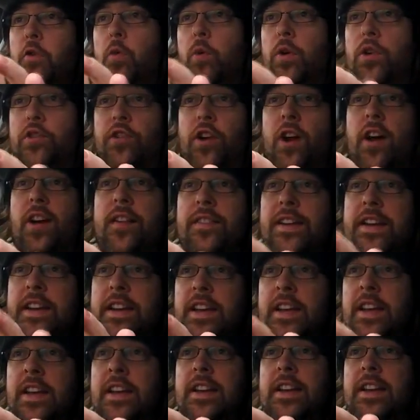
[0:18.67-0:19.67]
We're driving,
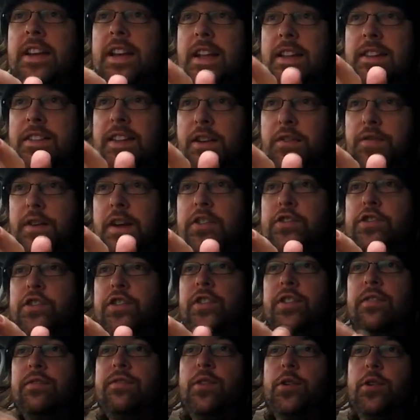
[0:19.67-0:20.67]
it's
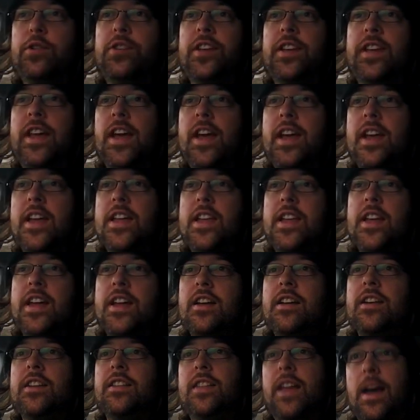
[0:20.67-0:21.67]
Adventures in
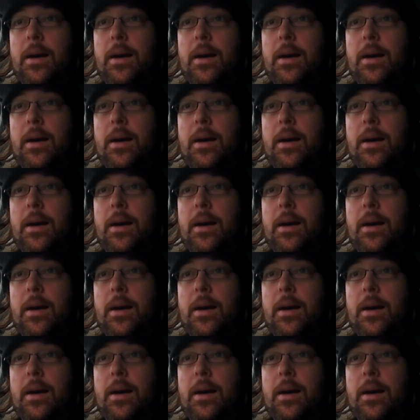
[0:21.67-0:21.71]
40k,